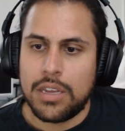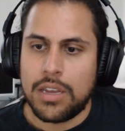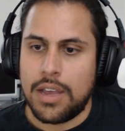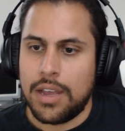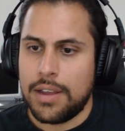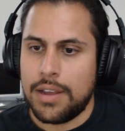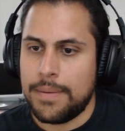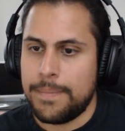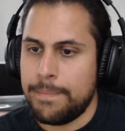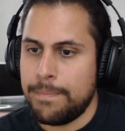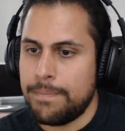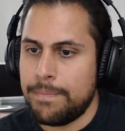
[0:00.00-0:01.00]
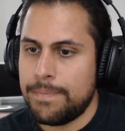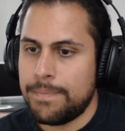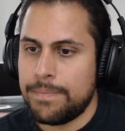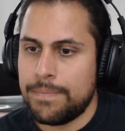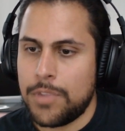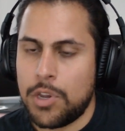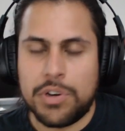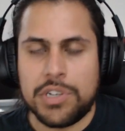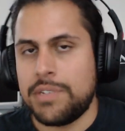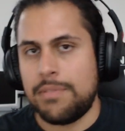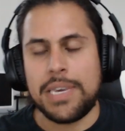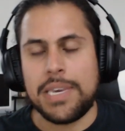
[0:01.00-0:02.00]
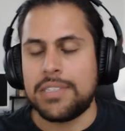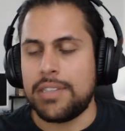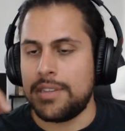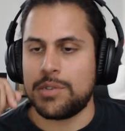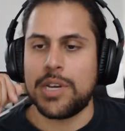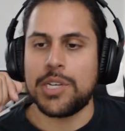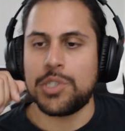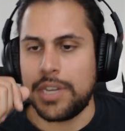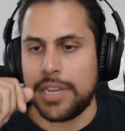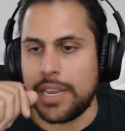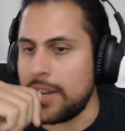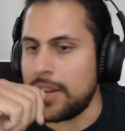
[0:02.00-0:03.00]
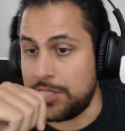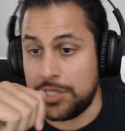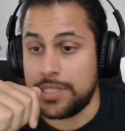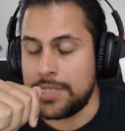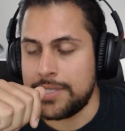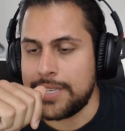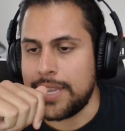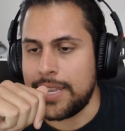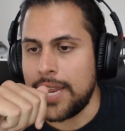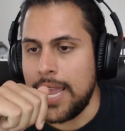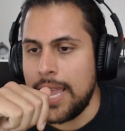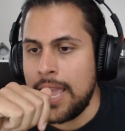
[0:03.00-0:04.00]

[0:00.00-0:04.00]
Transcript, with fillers: Um, no worries if you pasted this question again. I just didn't see it.